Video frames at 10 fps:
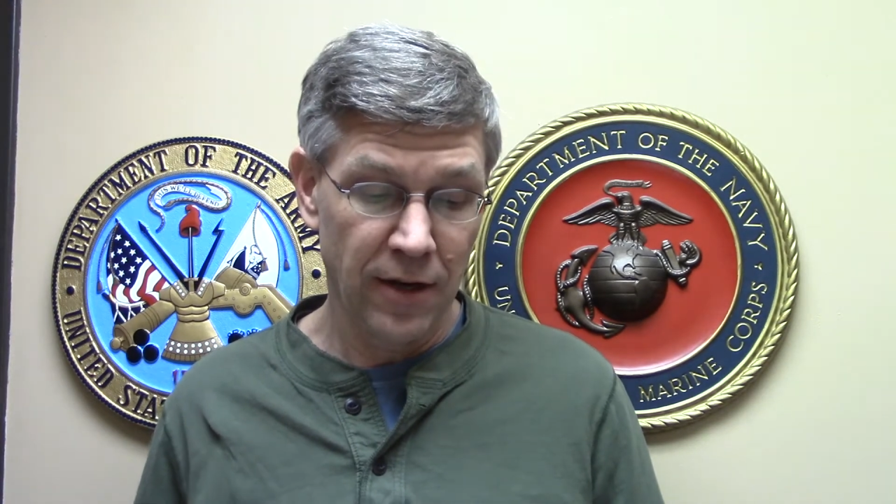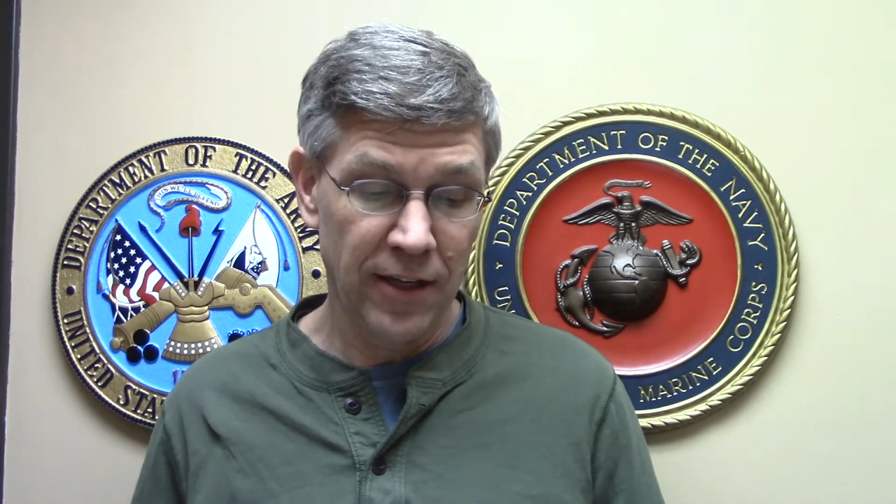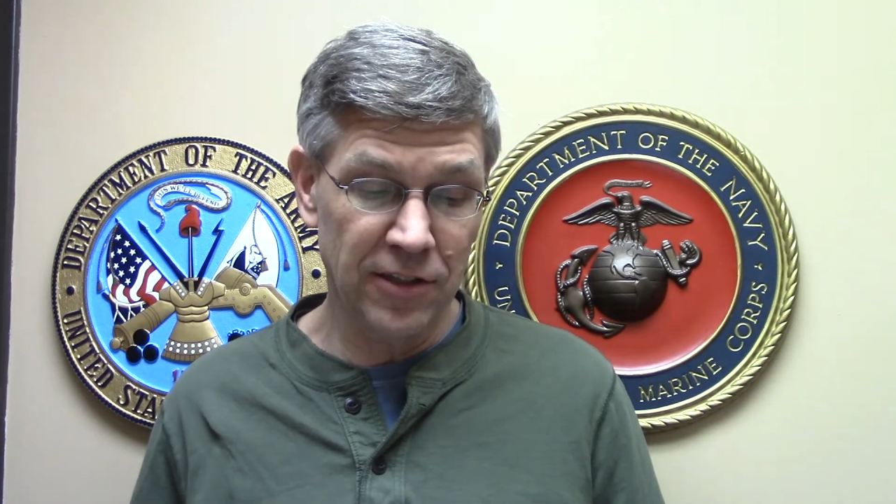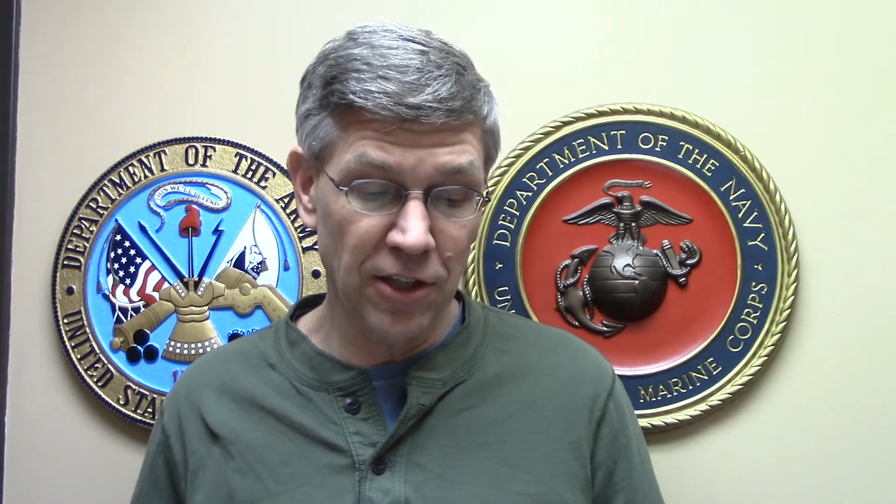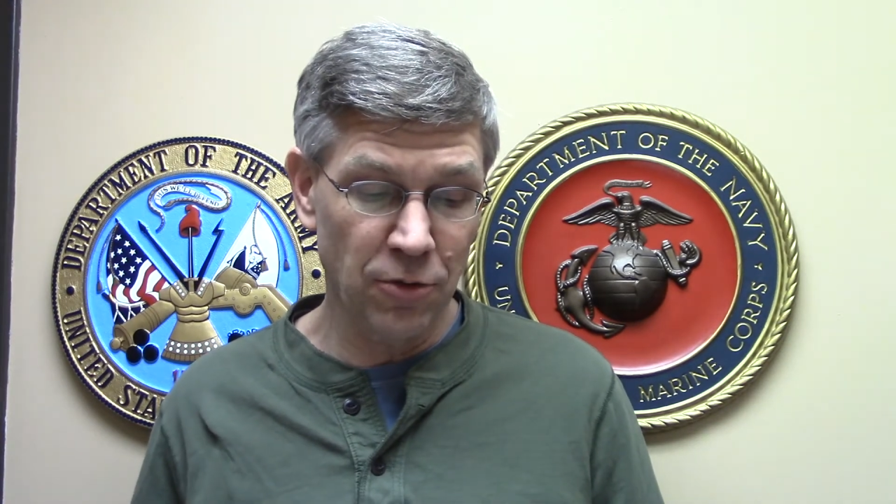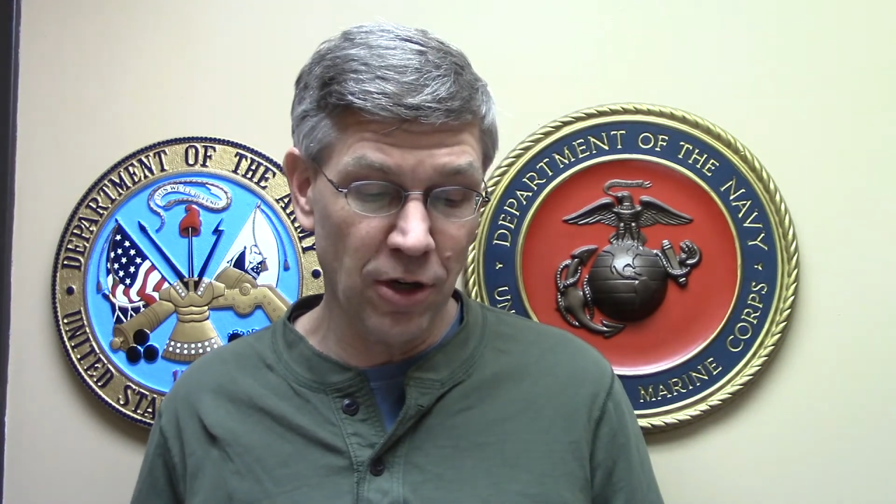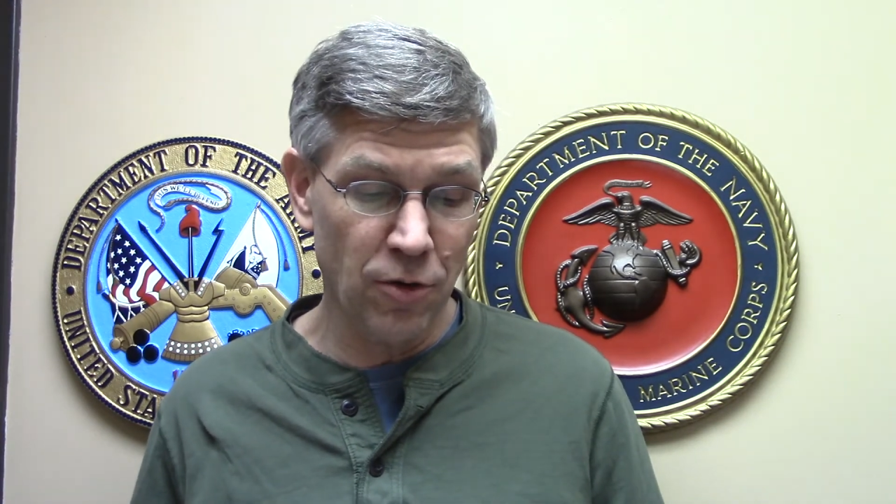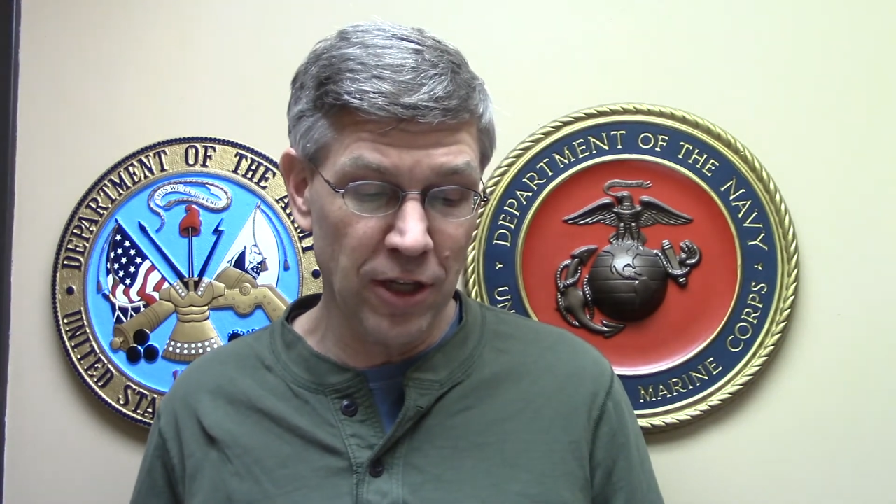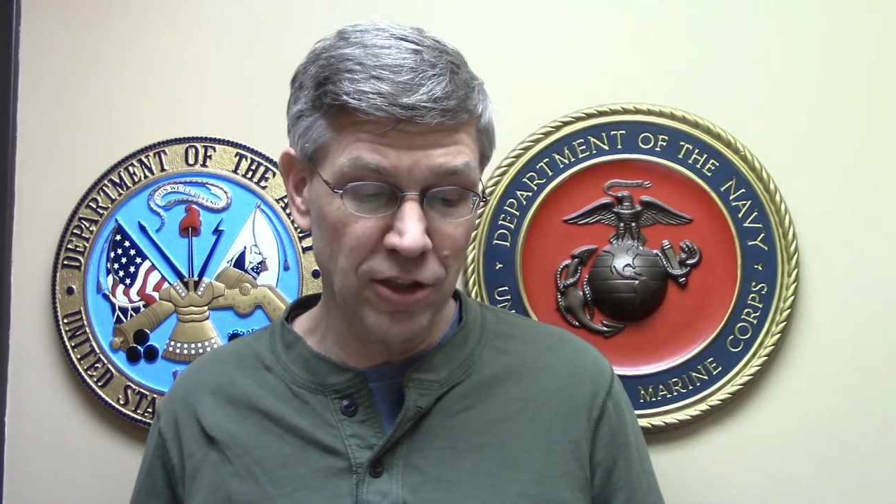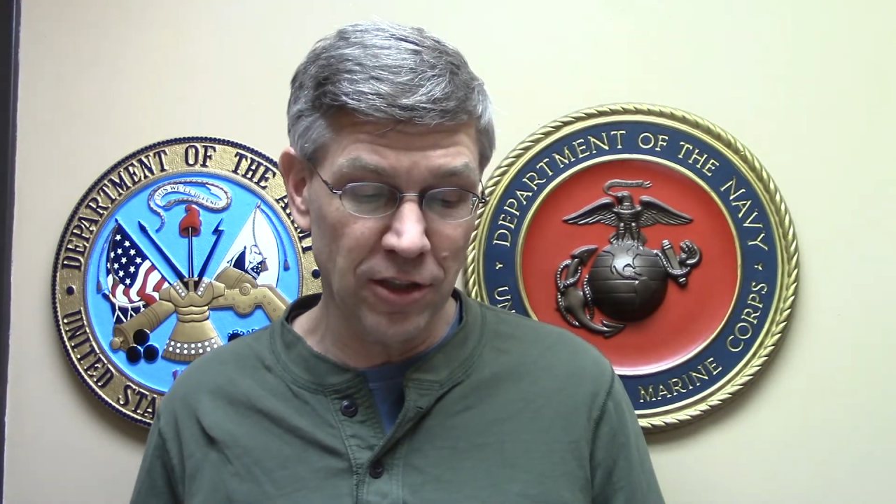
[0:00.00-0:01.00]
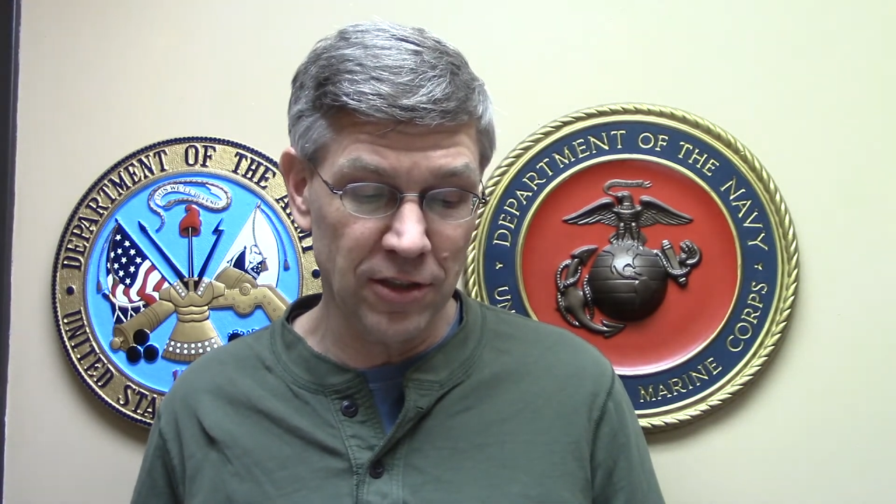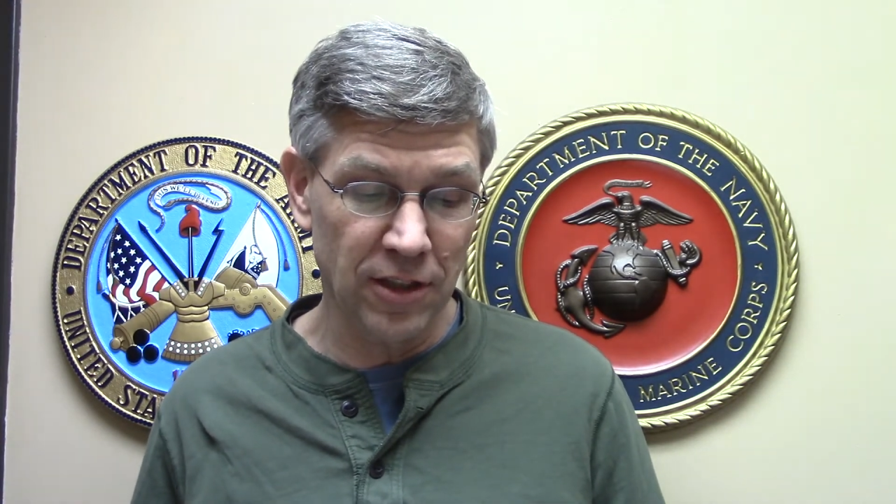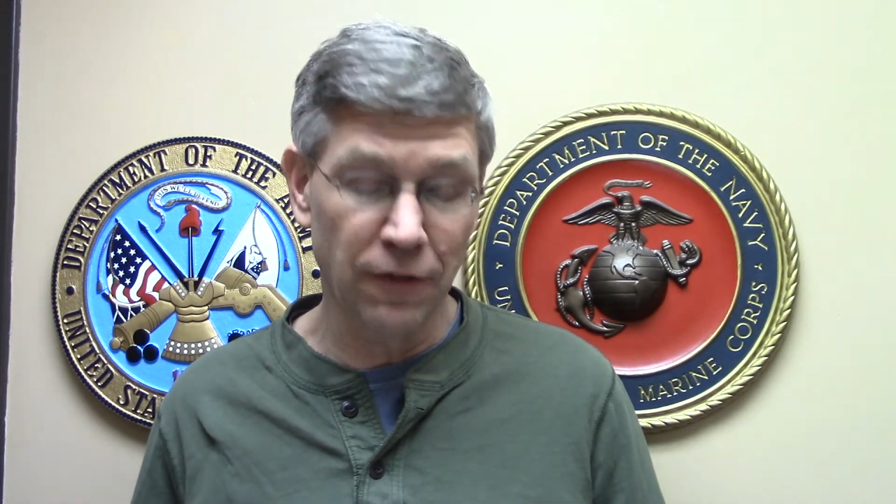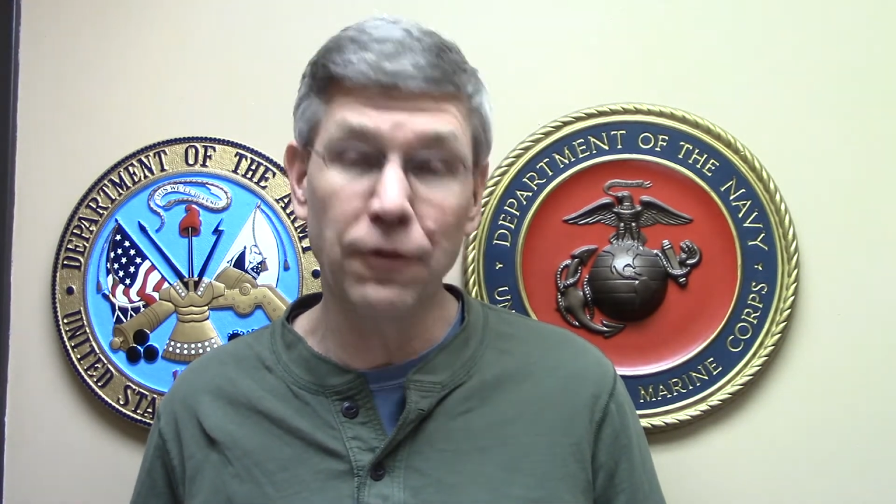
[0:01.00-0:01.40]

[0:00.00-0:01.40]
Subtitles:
Let's get to our questions. And the